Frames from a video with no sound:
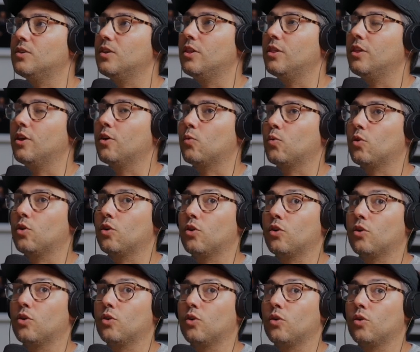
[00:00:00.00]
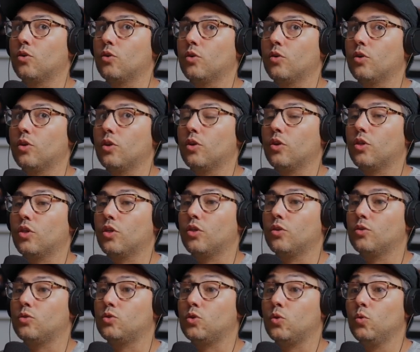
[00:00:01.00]
there were
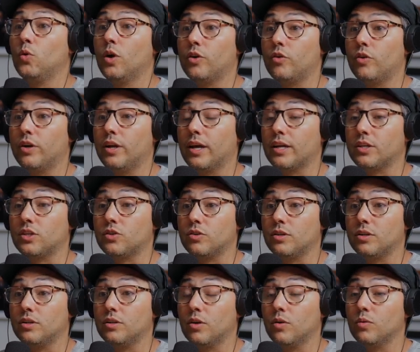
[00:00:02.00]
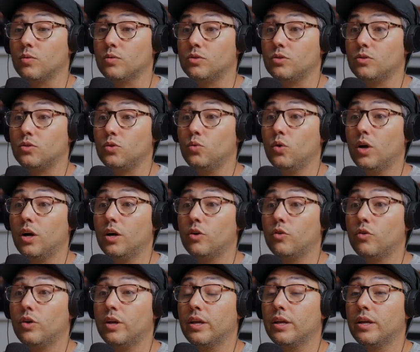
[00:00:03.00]
200 extra, no,
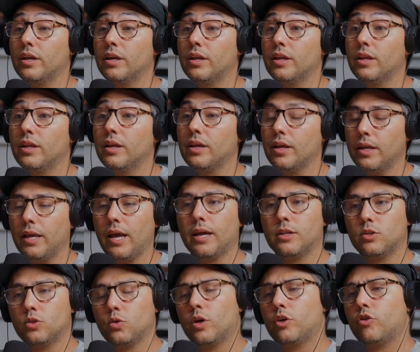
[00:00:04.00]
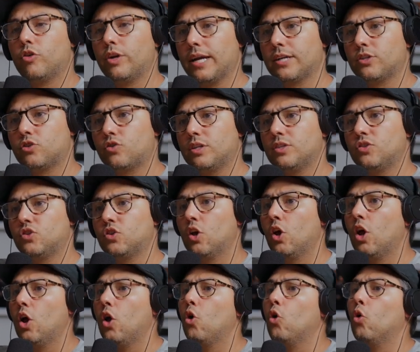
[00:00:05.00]
200, yeah, 200 extras
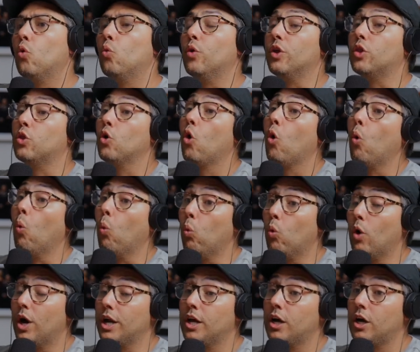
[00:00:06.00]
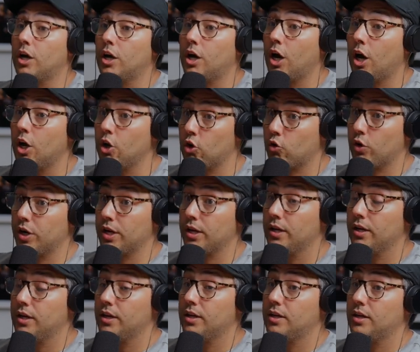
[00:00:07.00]
with 100
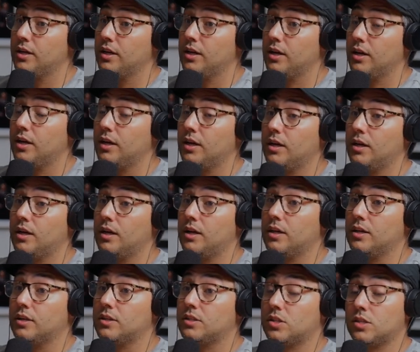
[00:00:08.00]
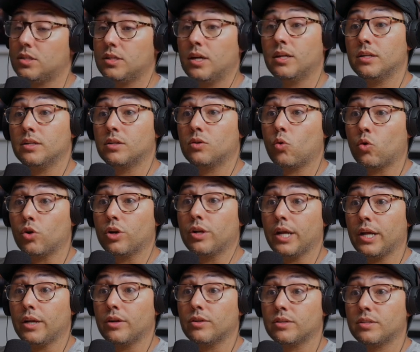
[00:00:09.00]
uh, stunt
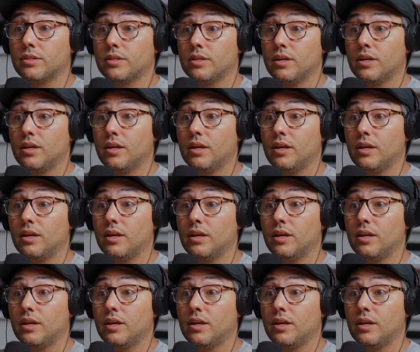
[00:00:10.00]
coordinators.